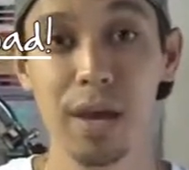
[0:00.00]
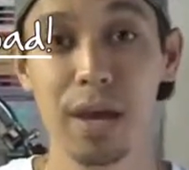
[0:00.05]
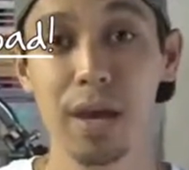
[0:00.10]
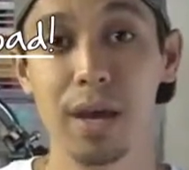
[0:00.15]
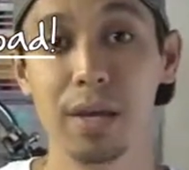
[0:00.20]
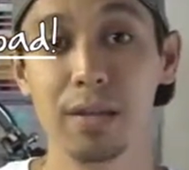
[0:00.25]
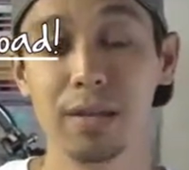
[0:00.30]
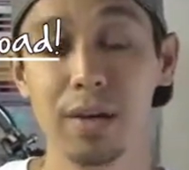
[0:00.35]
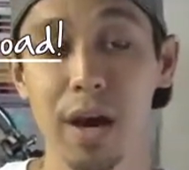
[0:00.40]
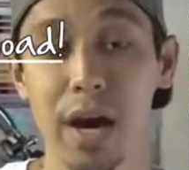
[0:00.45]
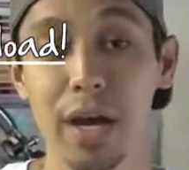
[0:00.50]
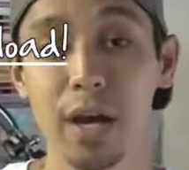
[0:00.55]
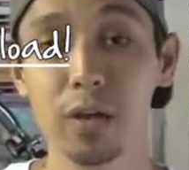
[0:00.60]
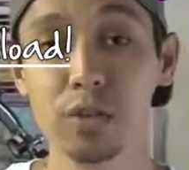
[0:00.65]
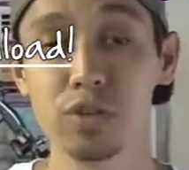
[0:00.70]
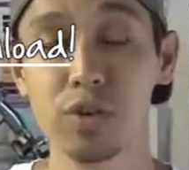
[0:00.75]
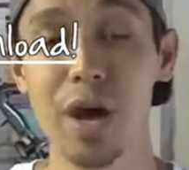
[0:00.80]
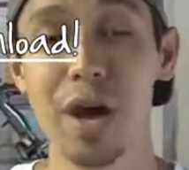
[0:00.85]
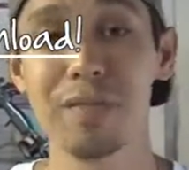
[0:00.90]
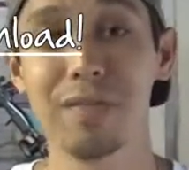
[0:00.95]
And uh, I
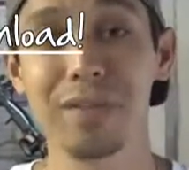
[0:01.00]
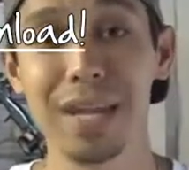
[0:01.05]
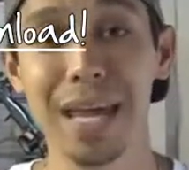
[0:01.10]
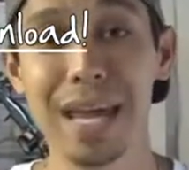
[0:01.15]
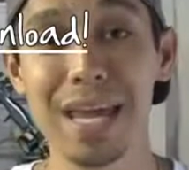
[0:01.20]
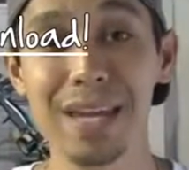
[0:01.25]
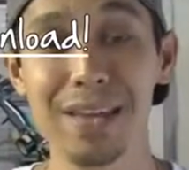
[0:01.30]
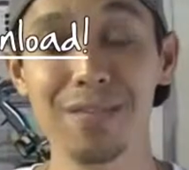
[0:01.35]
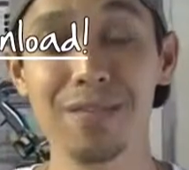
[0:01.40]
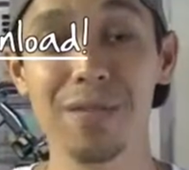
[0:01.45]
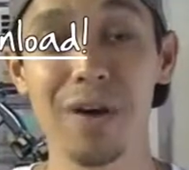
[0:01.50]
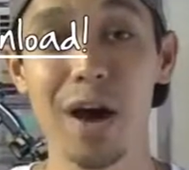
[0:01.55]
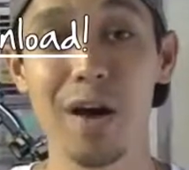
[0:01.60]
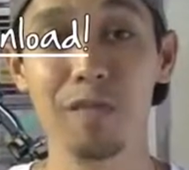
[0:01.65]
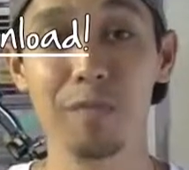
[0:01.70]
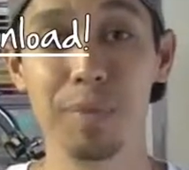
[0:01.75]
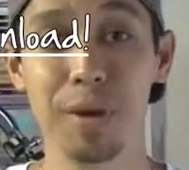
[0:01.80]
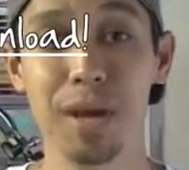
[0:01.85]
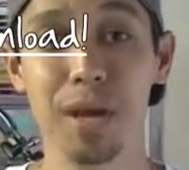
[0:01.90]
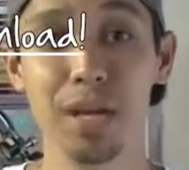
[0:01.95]
also have an
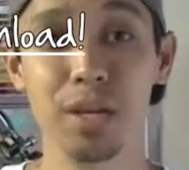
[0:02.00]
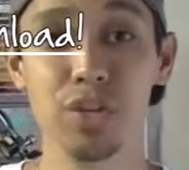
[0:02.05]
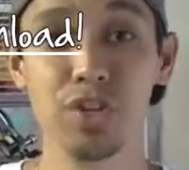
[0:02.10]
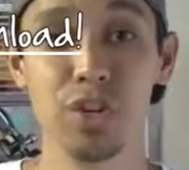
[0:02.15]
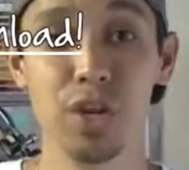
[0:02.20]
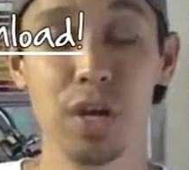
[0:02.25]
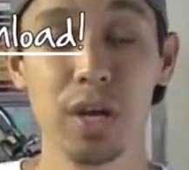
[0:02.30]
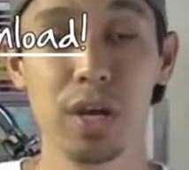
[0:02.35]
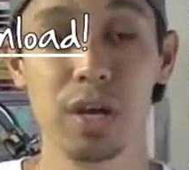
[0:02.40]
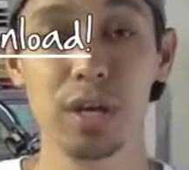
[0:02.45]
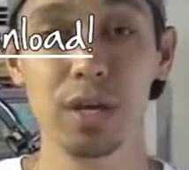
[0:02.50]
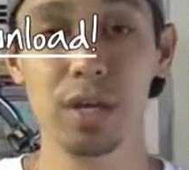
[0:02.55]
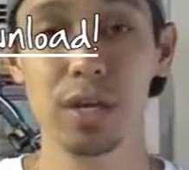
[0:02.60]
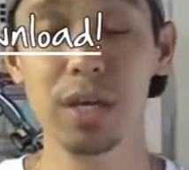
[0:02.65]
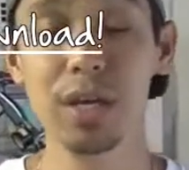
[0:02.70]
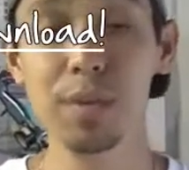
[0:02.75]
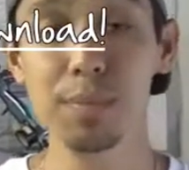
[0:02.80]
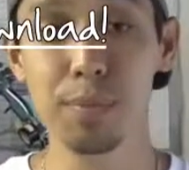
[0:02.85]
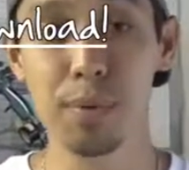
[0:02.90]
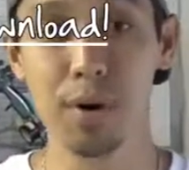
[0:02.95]
85-page
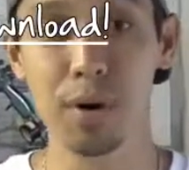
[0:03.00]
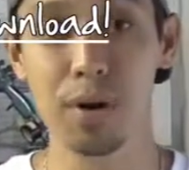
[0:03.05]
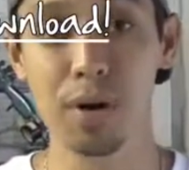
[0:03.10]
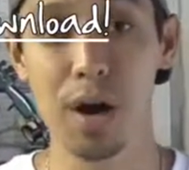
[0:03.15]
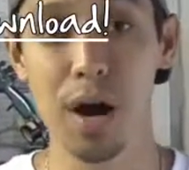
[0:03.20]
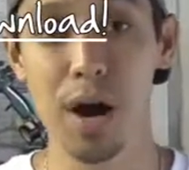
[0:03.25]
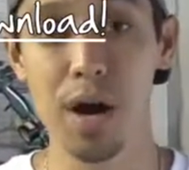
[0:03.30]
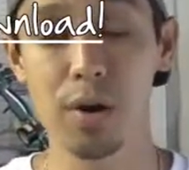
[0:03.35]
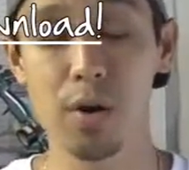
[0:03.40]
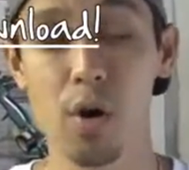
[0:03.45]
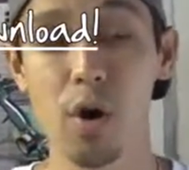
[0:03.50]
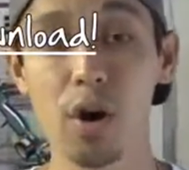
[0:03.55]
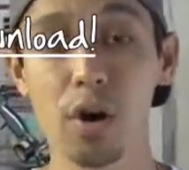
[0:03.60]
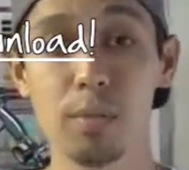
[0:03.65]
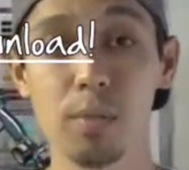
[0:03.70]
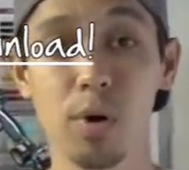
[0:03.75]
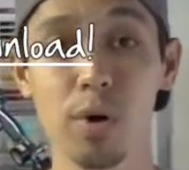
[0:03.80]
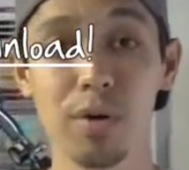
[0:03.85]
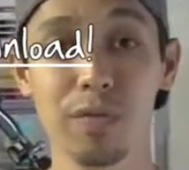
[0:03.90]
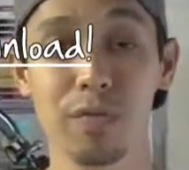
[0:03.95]
ebook on
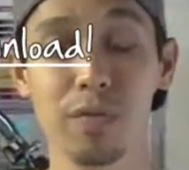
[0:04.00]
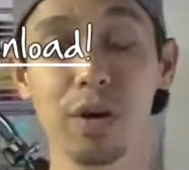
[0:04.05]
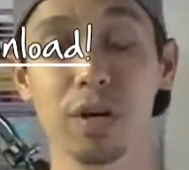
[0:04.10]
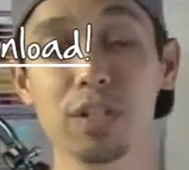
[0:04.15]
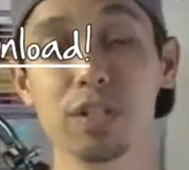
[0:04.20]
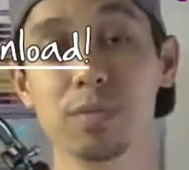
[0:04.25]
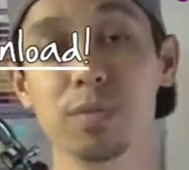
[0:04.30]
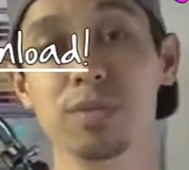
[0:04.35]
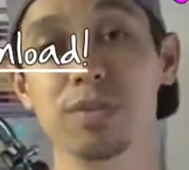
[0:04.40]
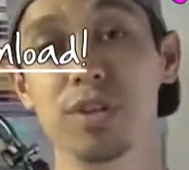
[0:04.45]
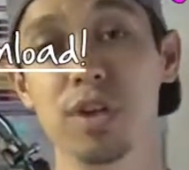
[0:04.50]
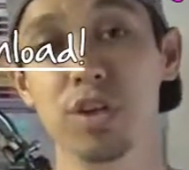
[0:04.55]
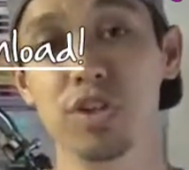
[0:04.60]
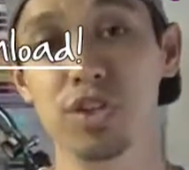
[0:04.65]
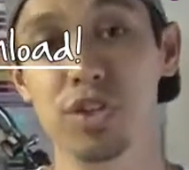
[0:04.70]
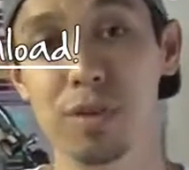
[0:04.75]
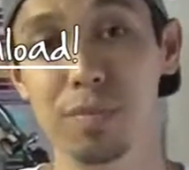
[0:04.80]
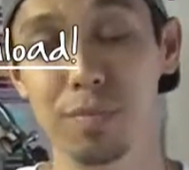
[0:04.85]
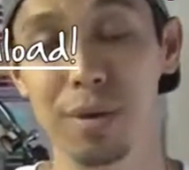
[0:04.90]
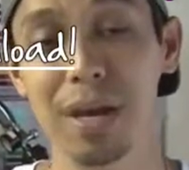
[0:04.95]
automotive
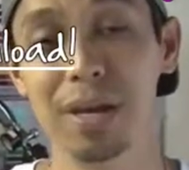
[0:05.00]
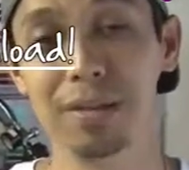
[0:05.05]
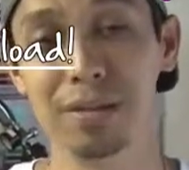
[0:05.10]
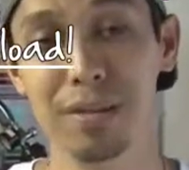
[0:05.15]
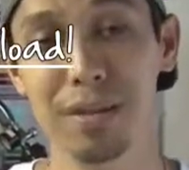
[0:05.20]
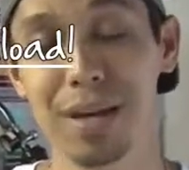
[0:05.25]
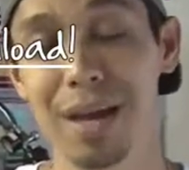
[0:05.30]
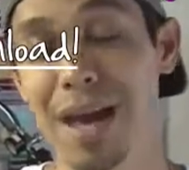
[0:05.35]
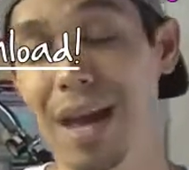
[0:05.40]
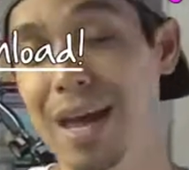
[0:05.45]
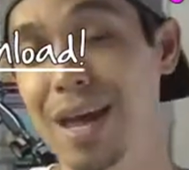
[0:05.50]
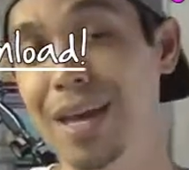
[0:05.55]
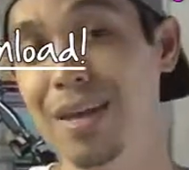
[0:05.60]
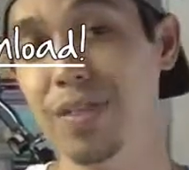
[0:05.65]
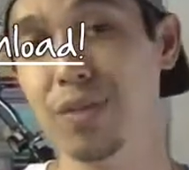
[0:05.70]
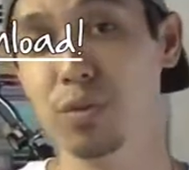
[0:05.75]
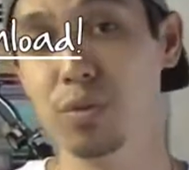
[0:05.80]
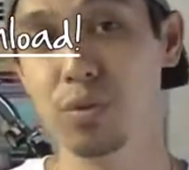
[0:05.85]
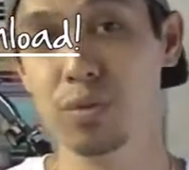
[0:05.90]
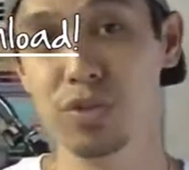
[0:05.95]
customization and painting,
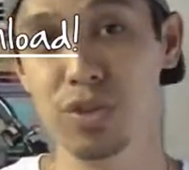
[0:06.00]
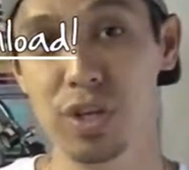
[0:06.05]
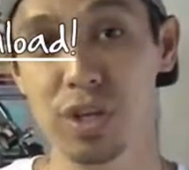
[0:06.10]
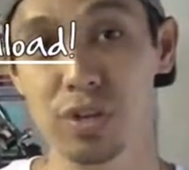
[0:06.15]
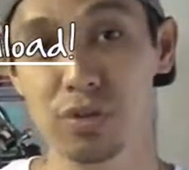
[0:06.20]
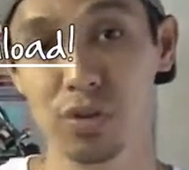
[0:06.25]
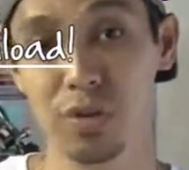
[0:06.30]
A through Z.